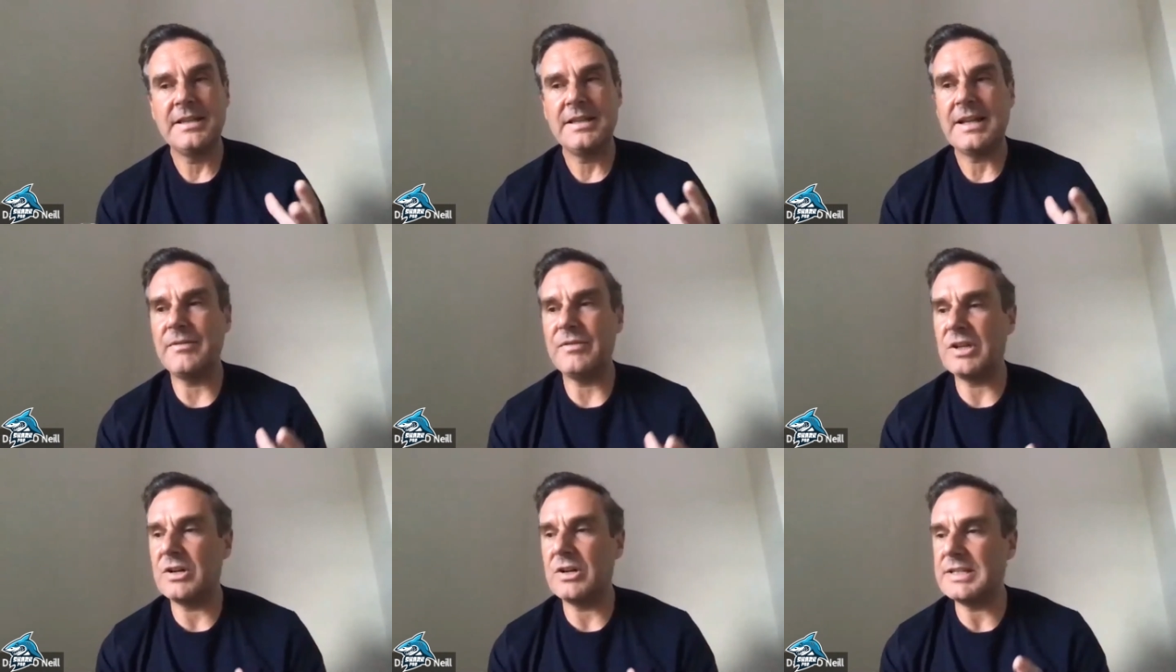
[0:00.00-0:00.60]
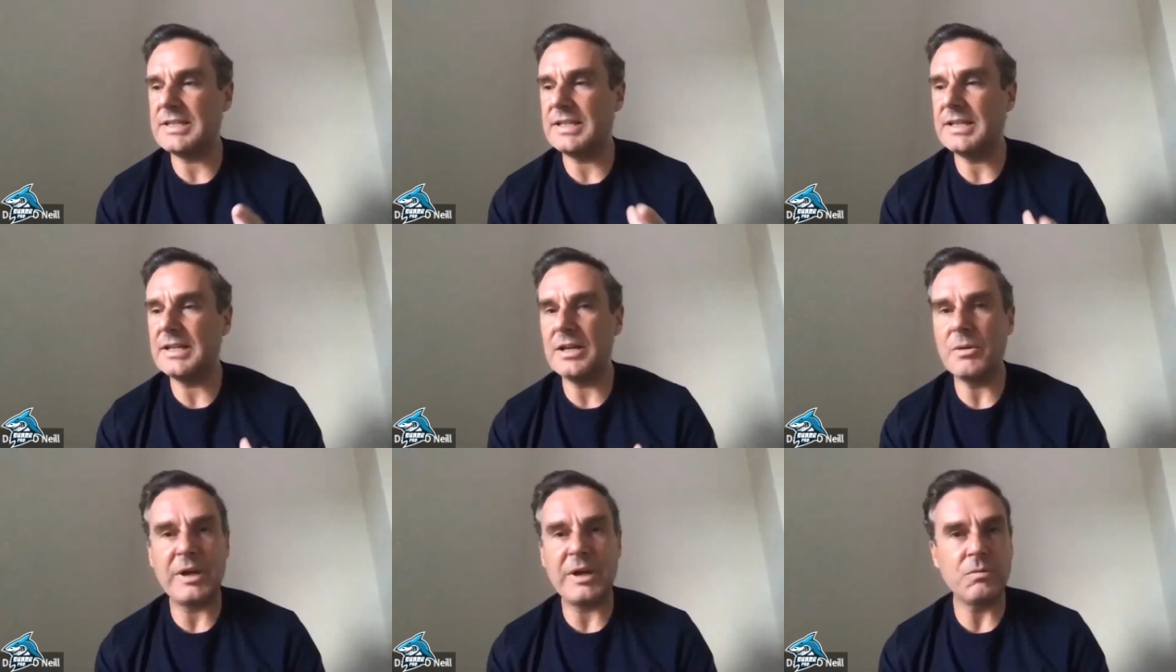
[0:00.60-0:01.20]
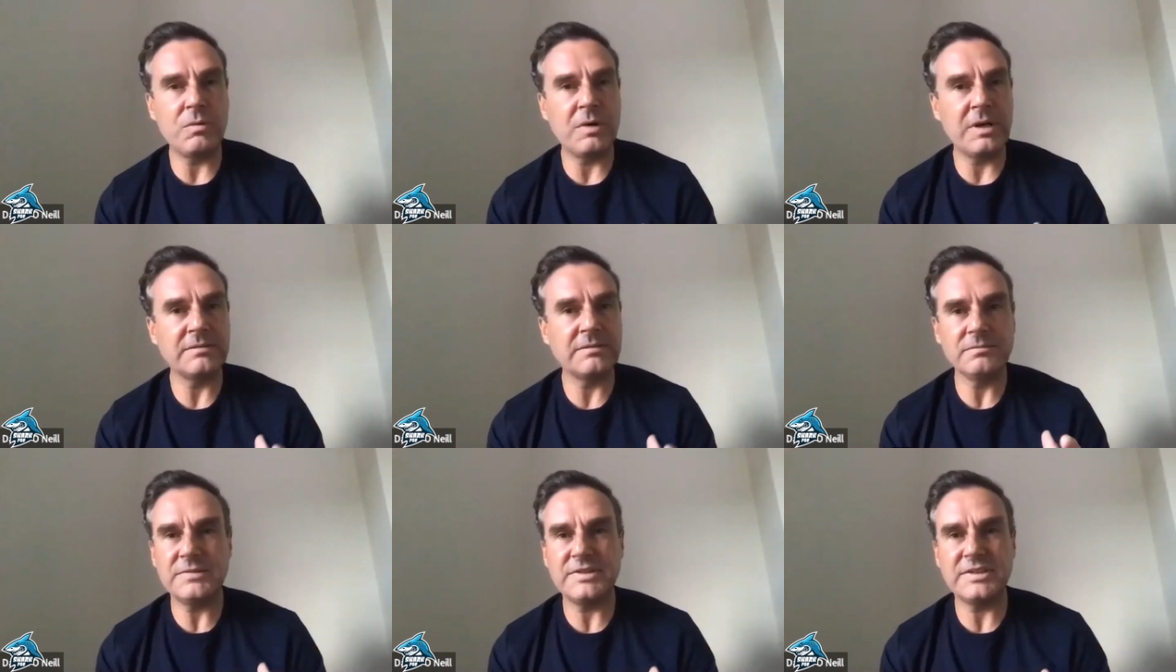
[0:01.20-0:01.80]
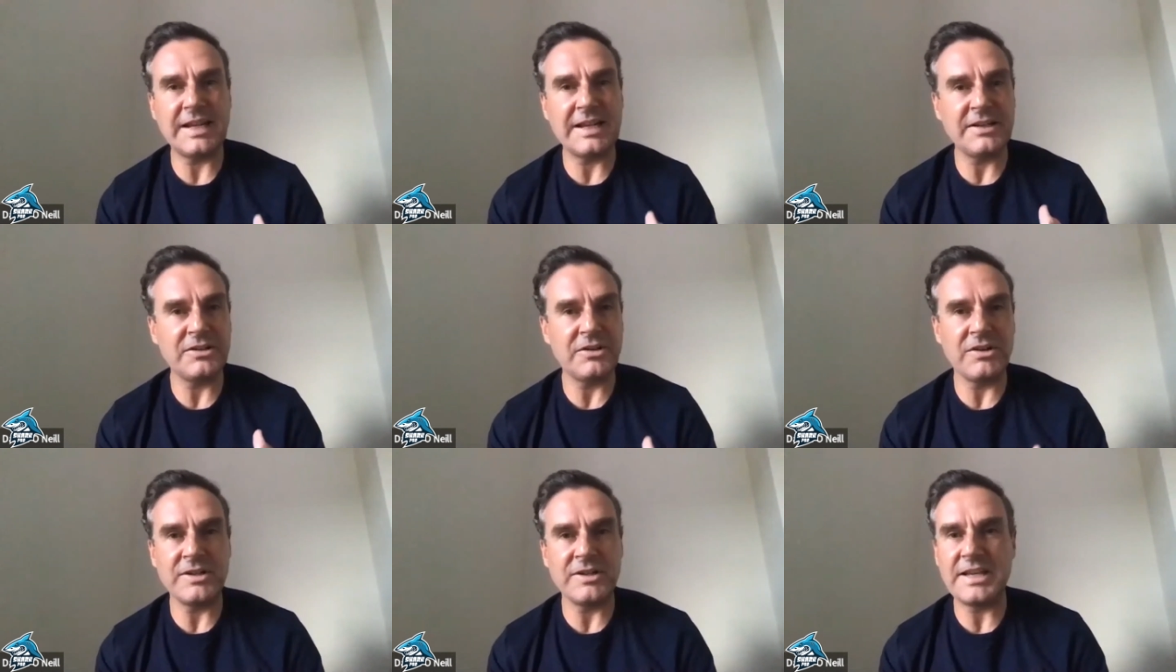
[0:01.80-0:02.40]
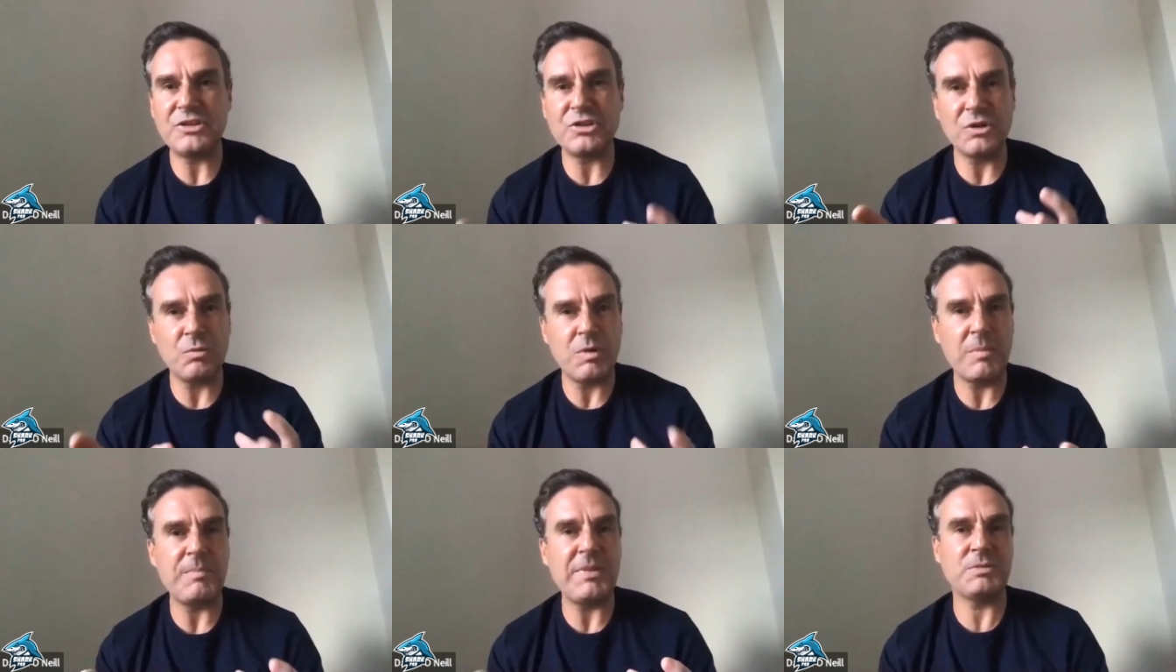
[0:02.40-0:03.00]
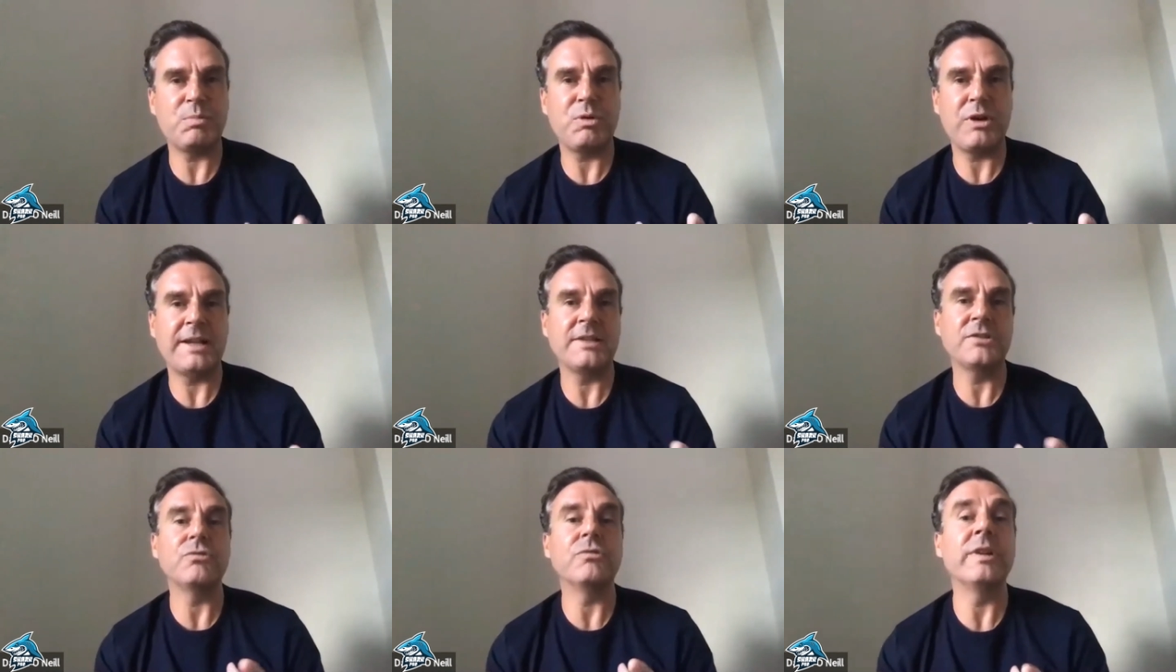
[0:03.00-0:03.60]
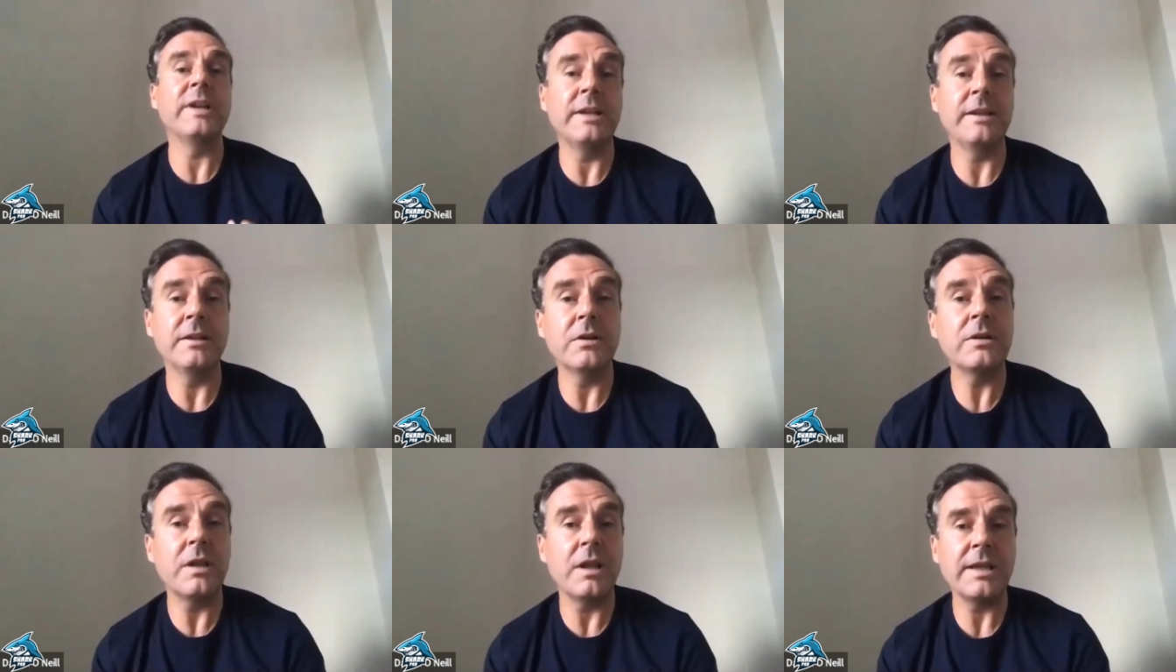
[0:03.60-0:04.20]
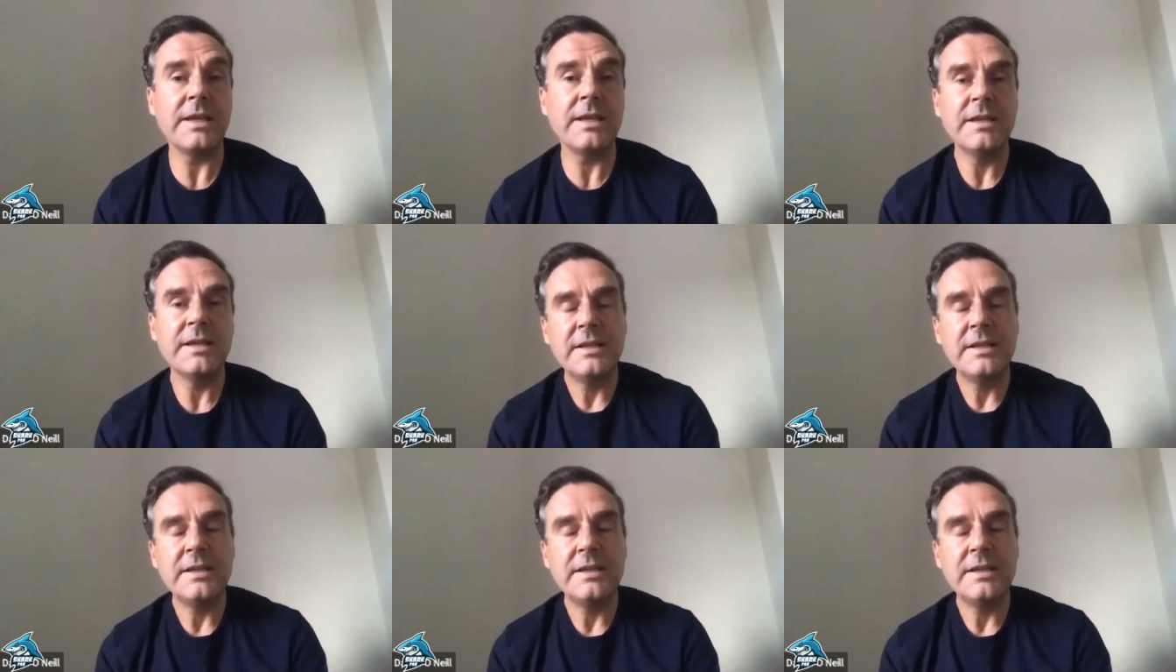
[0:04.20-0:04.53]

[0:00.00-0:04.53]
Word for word: have an idea about what standardization or what best practice really looked like.